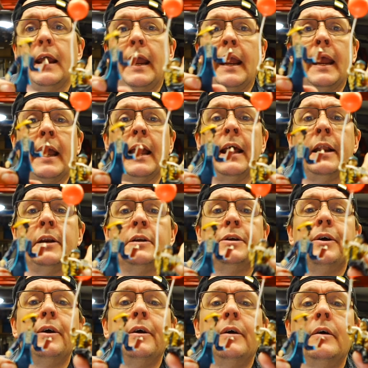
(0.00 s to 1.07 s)
And
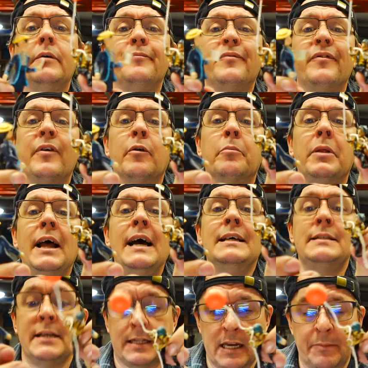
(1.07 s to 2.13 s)
if they were
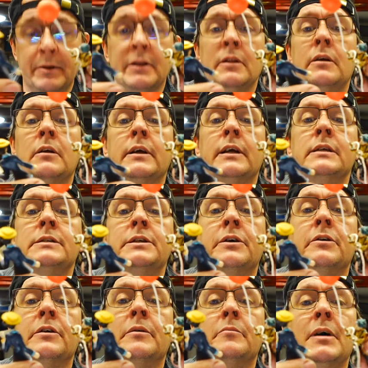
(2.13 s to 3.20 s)
plastic, they'd be a little
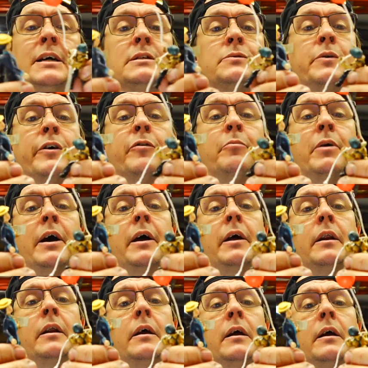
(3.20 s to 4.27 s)
easier to mess with, but
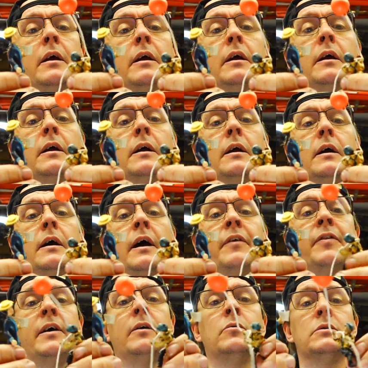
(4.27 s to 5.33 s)
I
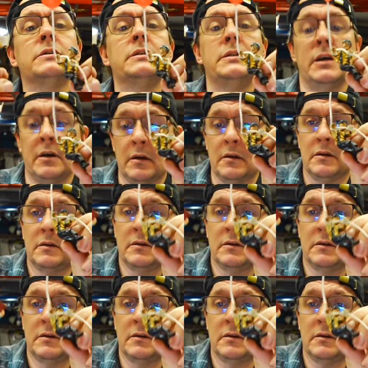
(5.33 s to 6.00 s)
think we'll still